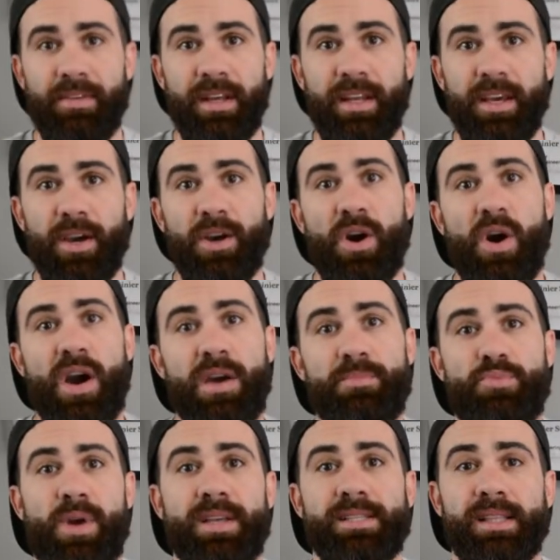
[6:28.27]
video, go ahead
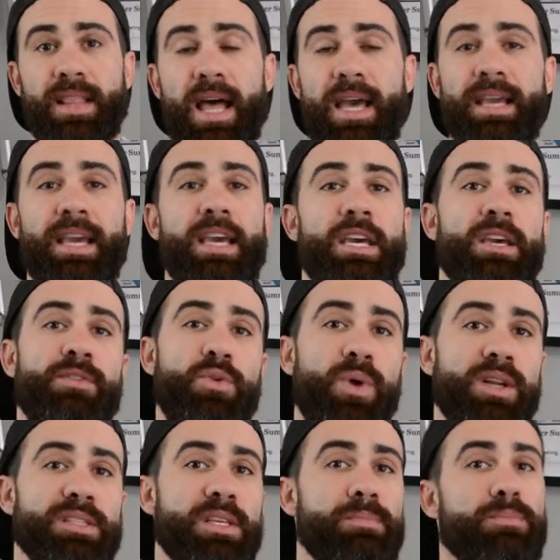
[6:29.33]
and press like. If you
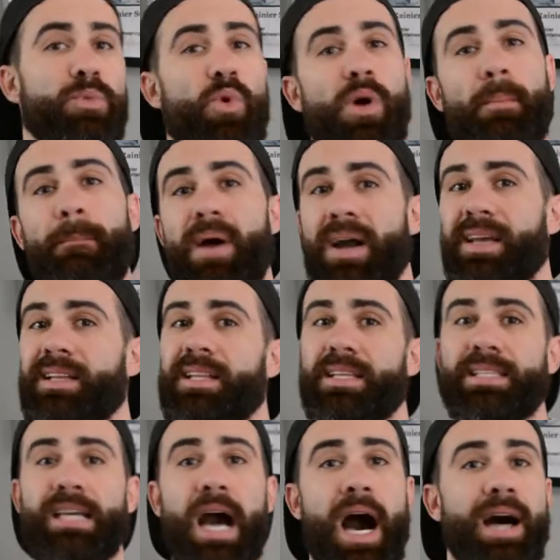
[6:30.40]
want to see more bucket
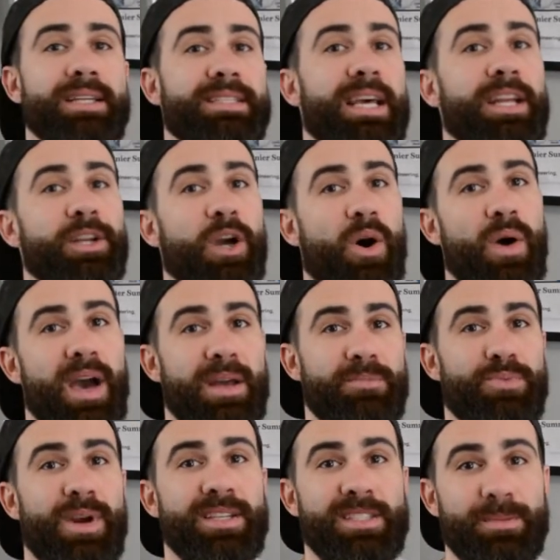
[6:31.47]
list content, go ahead
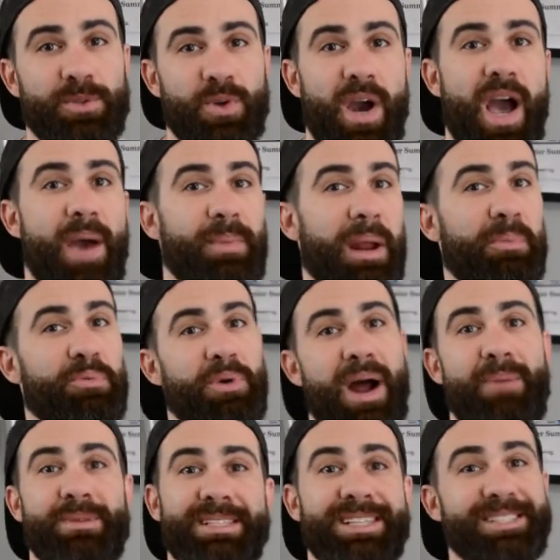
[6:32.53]
and press subscribe, and I
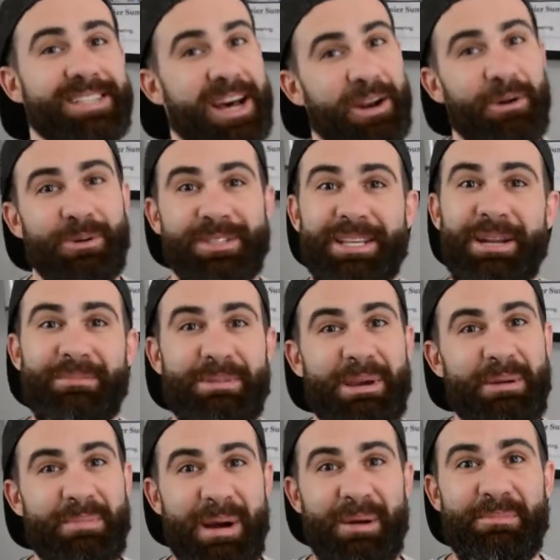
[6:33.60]
promise it's not always going to be
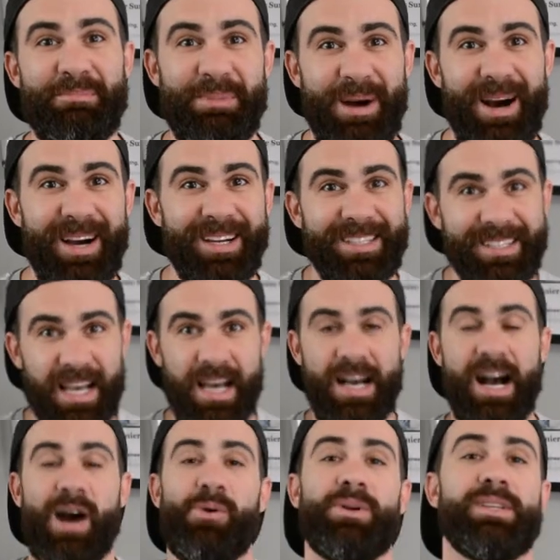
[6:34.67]
about bugs.
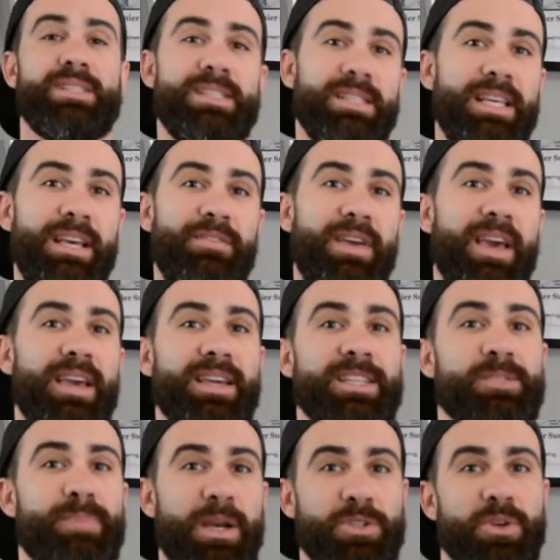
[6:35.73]
I want to give a
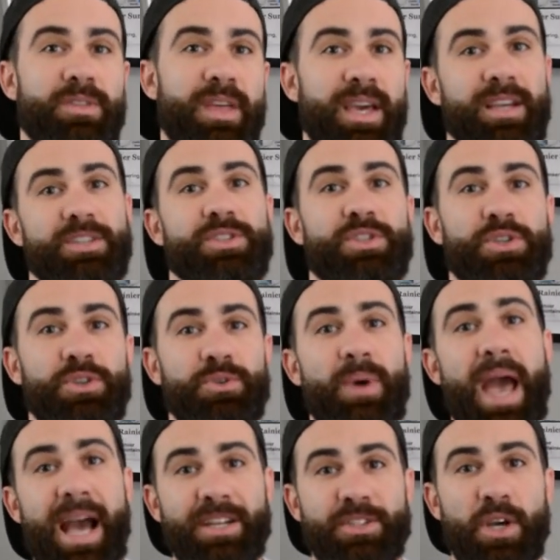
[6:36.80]
special thanks to
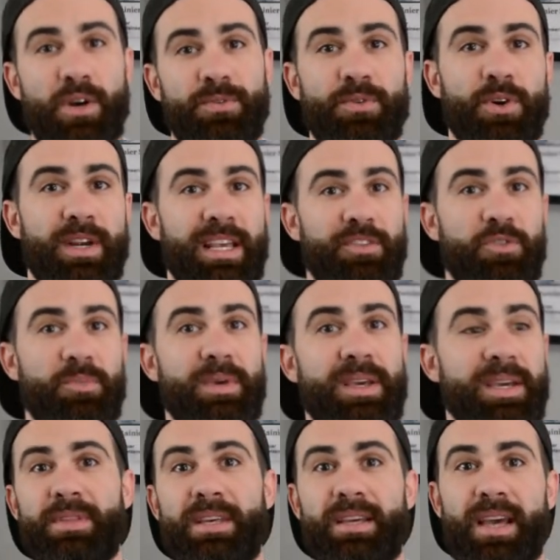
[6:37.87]
Exo for giving
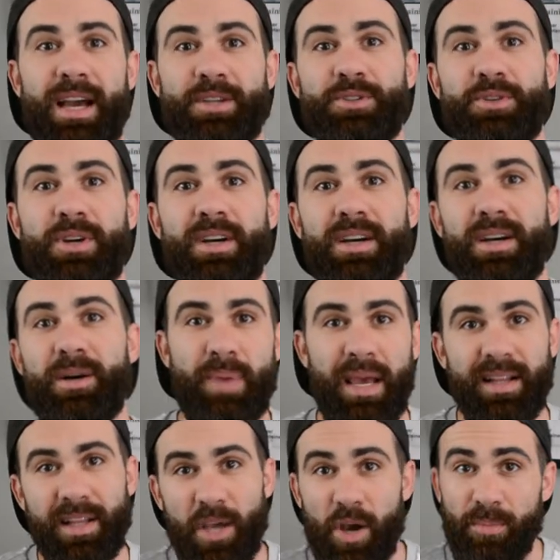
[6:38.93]
me the extra
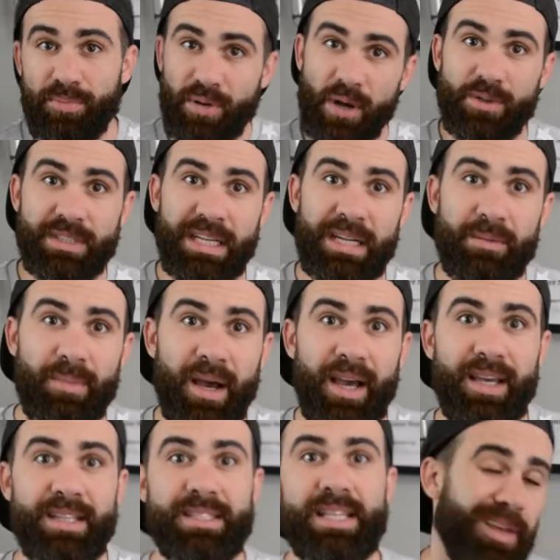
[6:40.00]
paleo protein
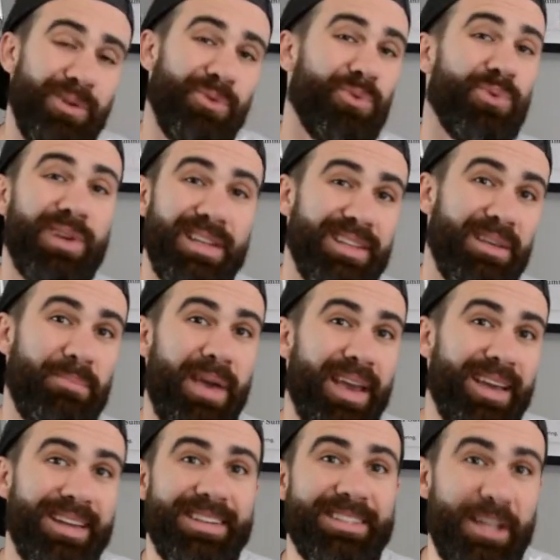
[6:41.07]
bites and really
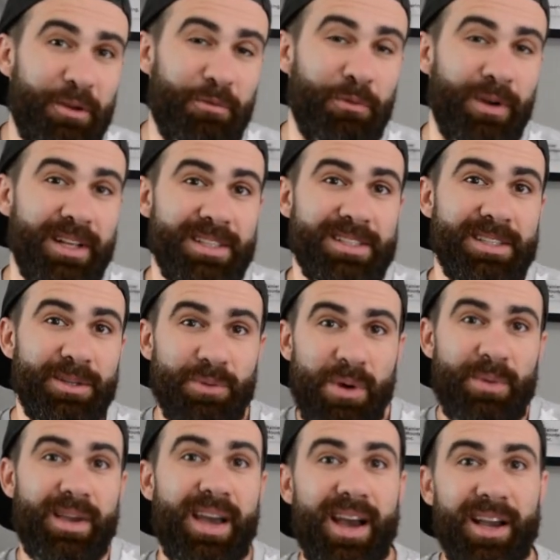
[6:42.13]
make a difference in
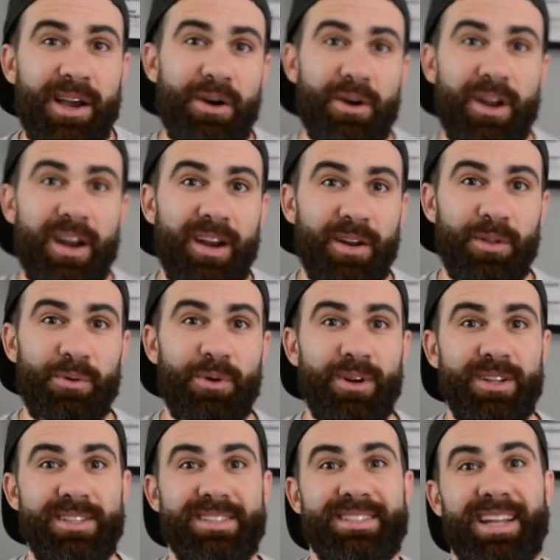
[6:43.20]
what we got going on in the
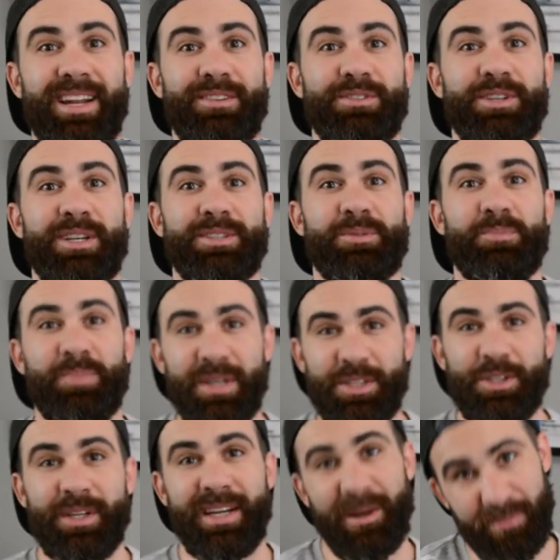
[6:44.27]
world instead of just
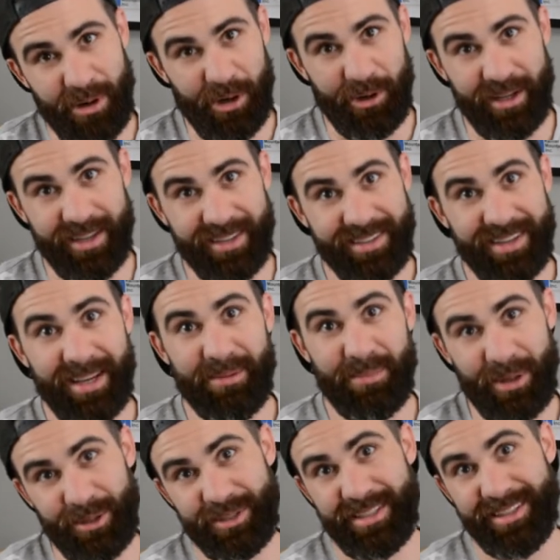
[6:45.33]
bitching and moaning and
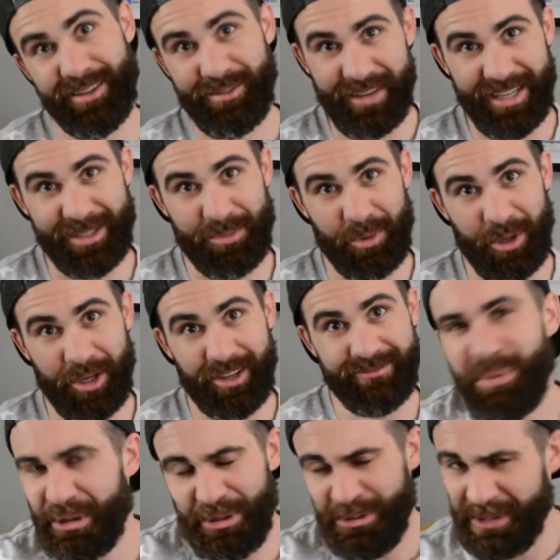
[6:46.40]
posting to Facebook.
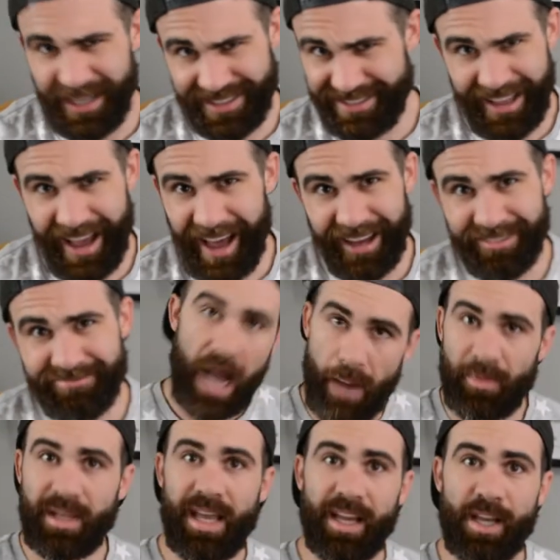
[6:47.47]
But who does that? I'm
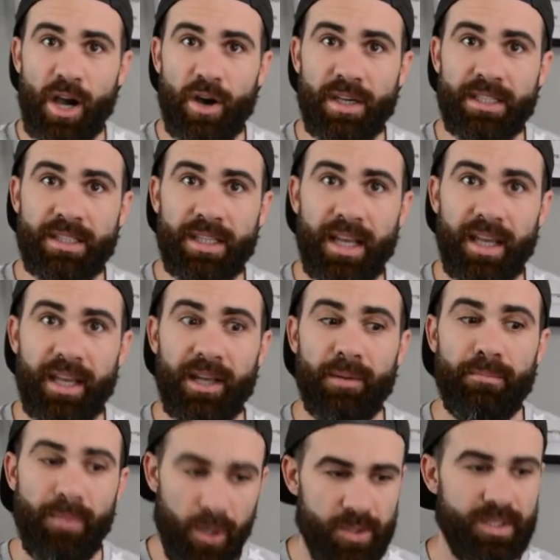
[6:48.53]
going to get going
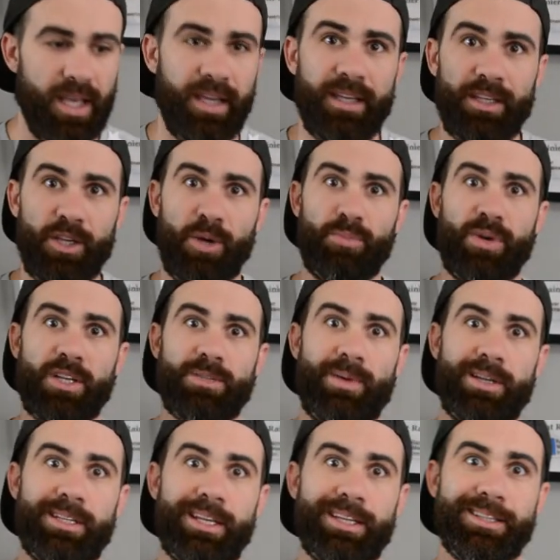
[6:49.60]
and most likely go brush
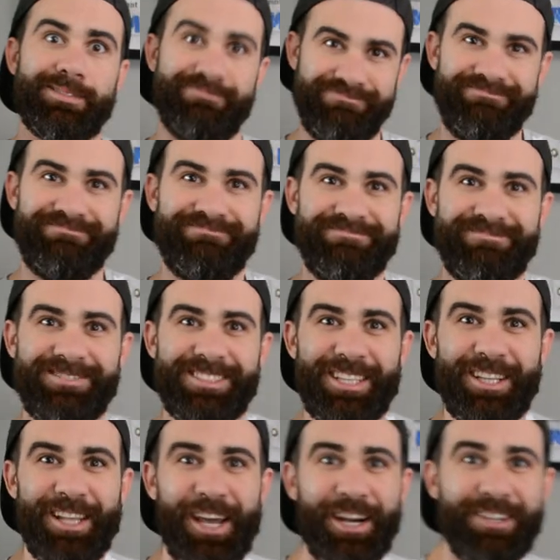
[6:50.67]
my teeth. See
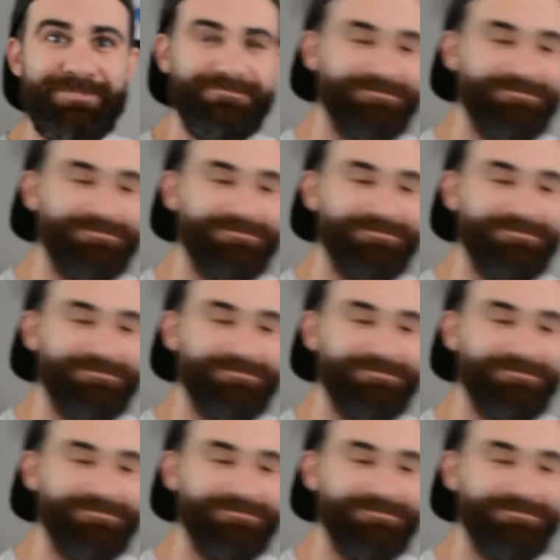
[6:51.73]
you later.